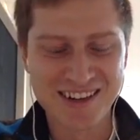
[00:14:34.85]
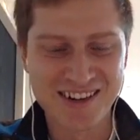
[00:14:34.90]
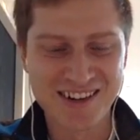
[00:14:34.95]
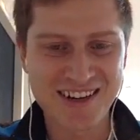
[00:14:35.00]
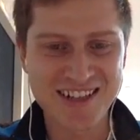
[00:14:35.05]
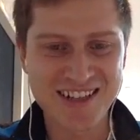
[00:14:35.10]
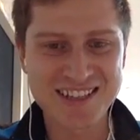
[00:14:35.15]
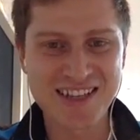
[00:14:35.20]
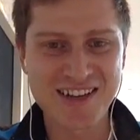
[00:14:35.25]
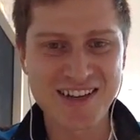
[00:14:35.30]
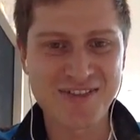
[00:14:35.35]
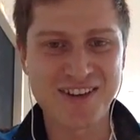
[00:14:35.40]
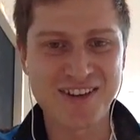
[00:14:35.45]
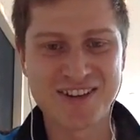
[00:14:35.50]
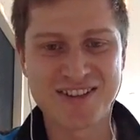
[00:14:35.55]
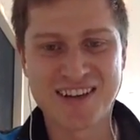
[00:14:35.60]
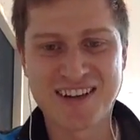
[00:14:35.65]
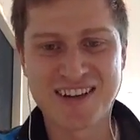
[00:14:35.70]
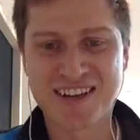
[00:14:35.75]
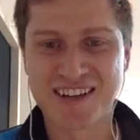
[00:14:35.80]
Great stuff,
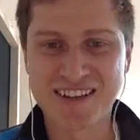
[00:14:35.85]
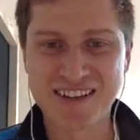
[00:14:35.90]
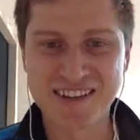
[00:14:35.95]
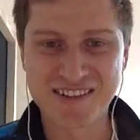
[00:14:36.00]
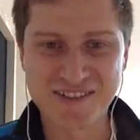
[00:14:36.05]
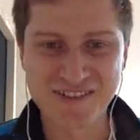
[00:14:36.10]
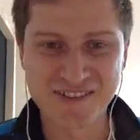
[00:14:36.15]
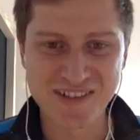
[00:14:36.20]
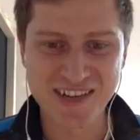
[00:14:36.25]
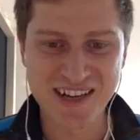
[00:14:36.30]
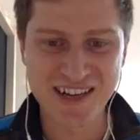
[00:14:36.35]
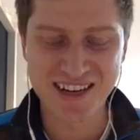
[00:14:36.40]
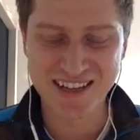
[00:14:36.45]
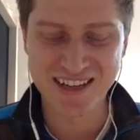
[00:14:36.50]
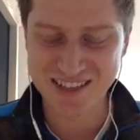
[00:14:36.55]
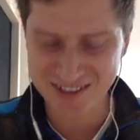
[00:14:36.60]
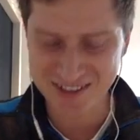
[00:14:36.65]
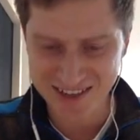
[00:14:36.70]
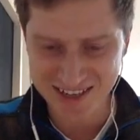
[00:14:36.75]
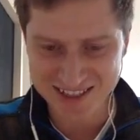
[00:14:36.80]
Andre.
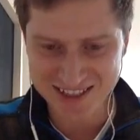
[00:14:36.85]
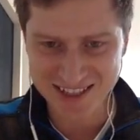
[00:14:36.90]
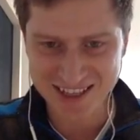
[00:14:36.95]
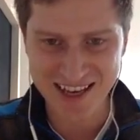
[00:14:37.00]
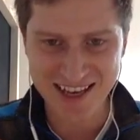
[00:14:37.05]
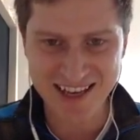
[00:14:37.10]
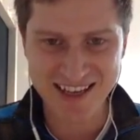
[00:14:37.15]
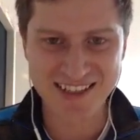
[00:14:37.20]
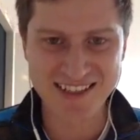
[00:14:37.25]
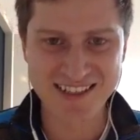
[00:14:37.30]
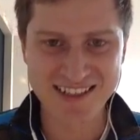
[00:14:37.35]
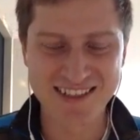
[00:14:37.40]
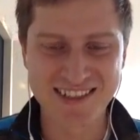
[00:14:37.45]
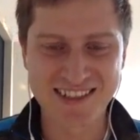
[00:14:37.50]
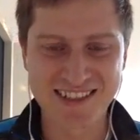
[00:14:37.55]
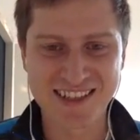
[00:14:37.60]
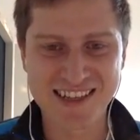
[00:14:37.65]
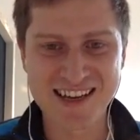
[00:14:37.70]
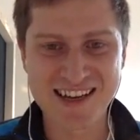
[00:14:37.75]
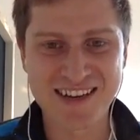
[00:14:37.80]
Uh, congrats again, and
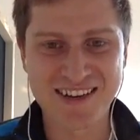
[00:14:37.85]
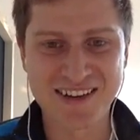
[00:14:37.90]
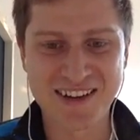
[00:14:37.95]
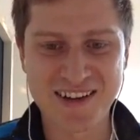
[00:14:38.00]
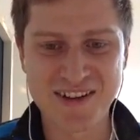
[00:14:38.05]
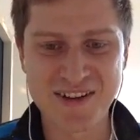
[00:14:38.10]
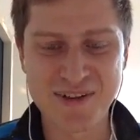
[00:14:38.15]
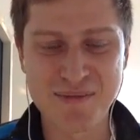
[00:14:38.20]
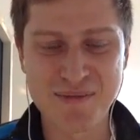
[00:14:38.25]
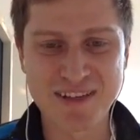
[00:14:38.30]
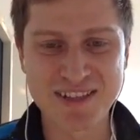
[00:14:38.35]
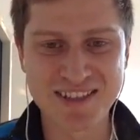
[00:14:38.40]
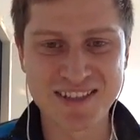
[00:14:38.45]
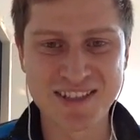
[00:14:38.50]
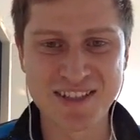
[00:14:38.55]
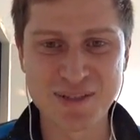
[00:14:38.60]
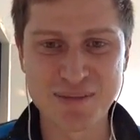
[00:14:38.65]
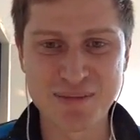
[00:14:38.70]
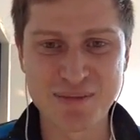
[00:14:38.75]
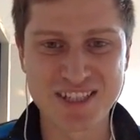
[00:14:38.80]
uh, yeah, all the best in
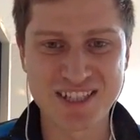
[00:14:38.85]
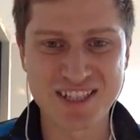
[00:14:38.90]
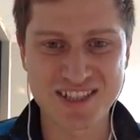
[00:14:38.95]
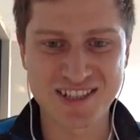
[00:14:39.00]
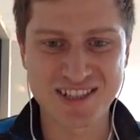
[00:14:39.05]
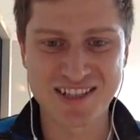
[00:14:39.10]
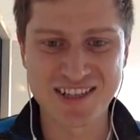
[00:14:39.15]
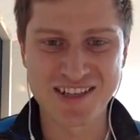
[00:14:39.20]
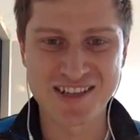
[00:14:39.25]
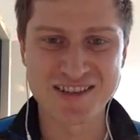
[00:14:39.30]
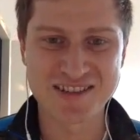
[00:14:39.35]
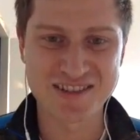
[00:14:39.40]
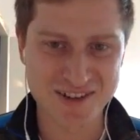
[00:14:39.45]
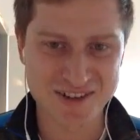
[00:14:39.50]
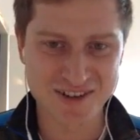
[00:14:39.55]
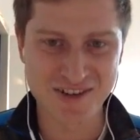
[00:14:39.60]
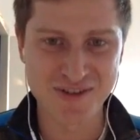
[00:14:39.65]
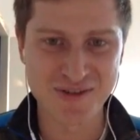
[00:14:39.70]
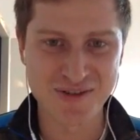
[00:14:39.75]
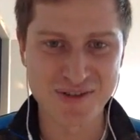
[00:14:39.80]
this new position and
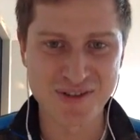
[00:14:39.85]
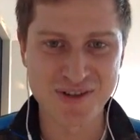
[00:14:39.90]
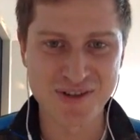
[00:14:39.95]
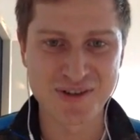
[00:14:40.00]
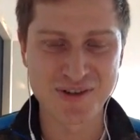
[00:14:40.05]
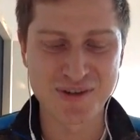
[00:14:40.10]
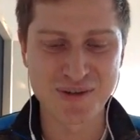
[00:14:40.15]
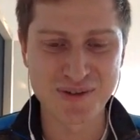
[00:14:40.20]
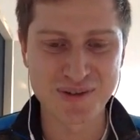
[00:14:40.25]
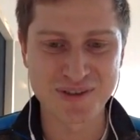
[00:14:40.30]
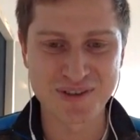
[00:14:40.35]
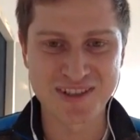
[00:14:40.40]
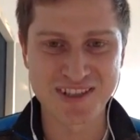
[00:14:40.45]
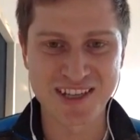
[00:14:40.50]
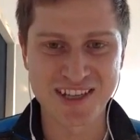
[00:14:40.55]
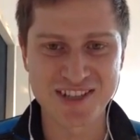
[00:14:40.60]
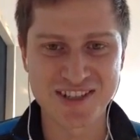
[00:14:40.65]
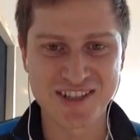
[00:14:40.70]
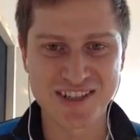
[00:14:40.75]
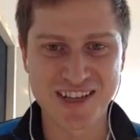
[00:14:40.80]
your new new
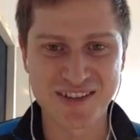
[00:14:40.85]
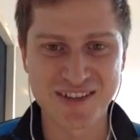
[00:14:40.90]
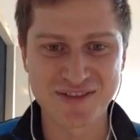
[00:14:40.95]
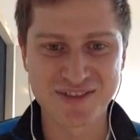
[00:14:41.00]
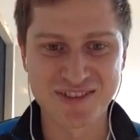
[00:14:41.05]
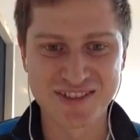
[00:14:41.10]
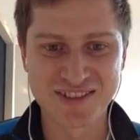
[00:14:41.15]
stage in life.